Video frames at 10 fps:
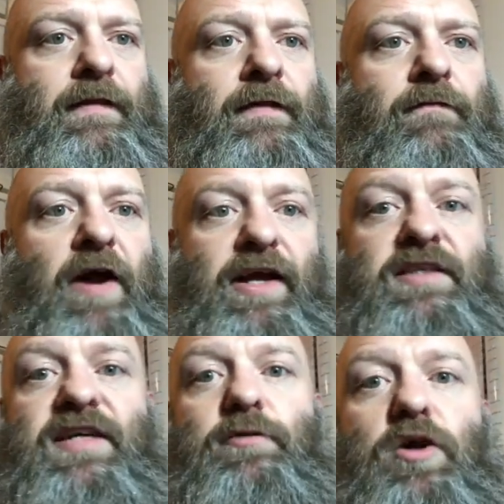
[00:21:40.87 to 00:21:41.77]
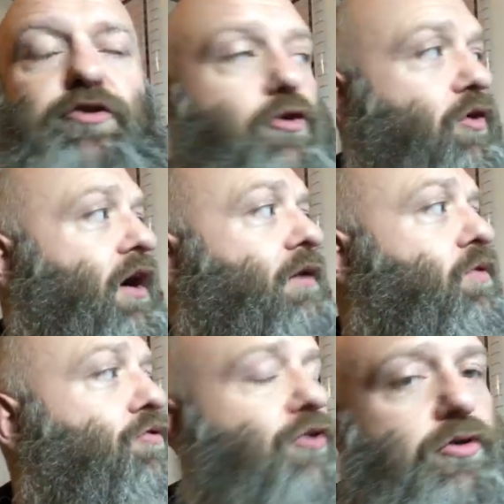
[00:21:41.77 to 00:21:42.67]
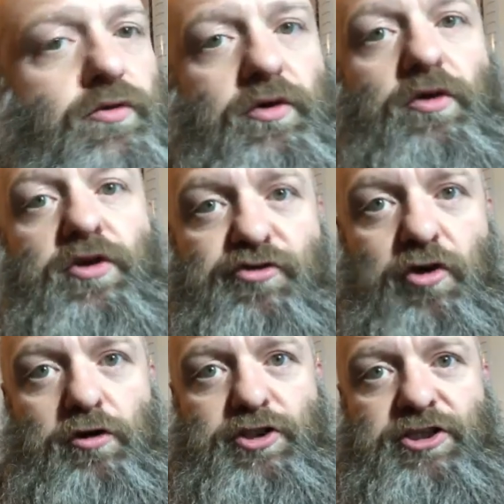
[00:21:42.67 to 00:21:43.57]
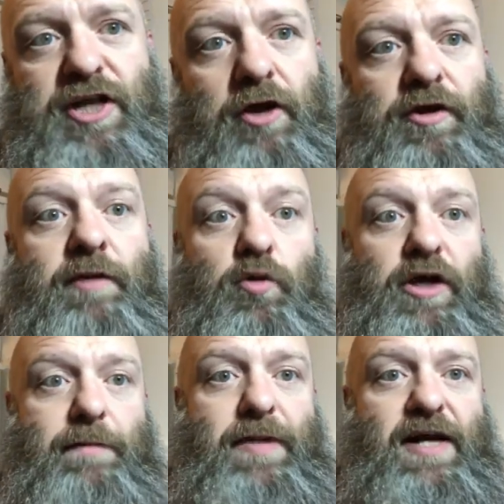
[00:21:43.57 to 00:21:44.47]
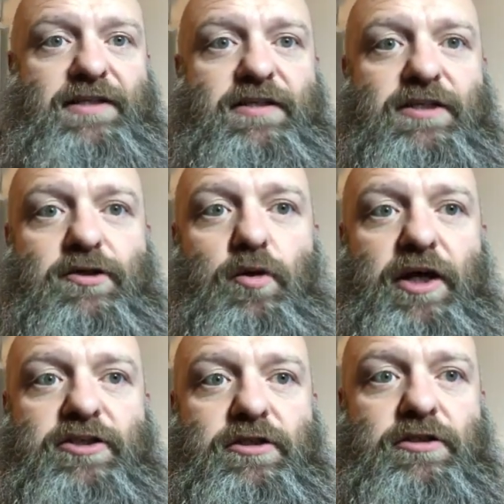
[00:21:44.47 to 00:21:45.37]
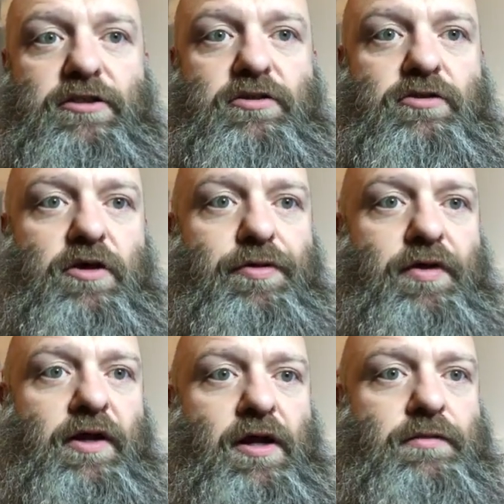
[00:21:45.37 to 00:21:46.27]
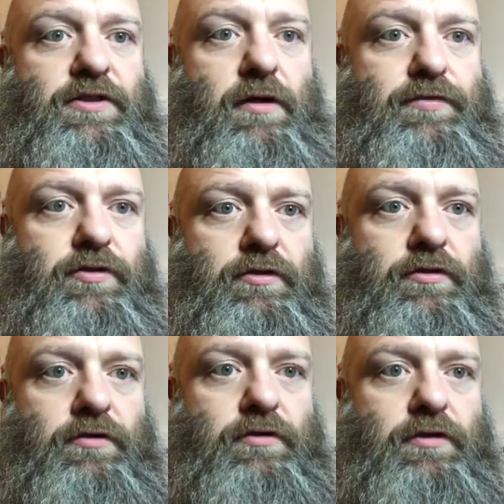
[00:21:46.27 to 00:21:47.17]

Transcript: Right, I tell you what I'll do. I will do the draw just now, and then we'll get back to these questions. So I think I was up to